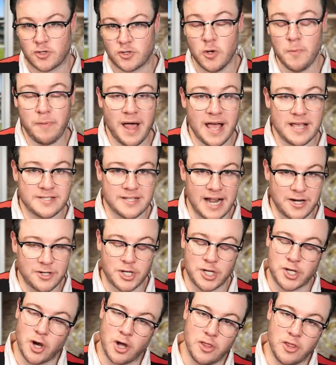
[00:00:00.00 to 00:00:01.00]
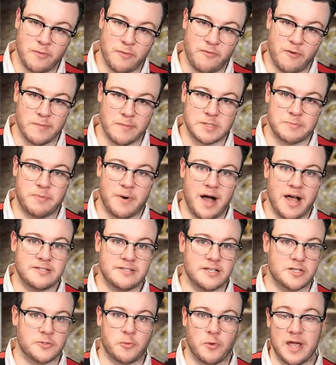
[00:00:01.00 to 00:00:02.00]
The two players that actually got the performance
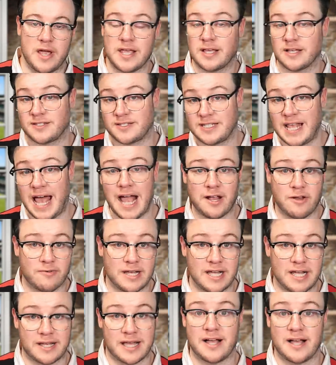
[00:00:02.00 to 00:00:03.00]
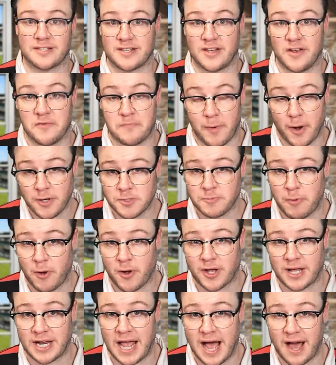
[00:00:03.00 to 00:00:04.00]
buys this week, Sakkari and Garcia, have both
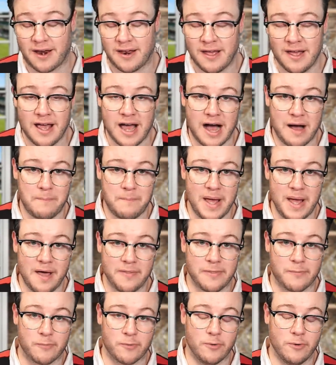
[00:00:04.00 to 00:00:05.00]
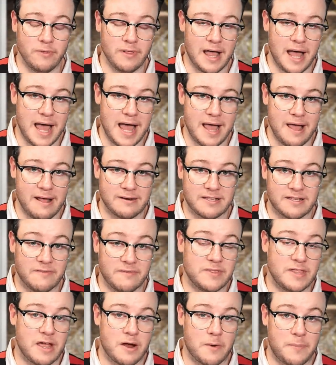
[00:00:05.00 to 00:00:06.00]
spoken out about the rule and
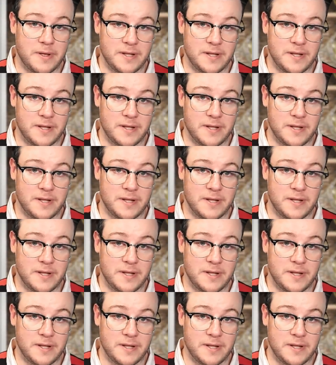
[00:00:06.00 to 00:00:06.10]
given their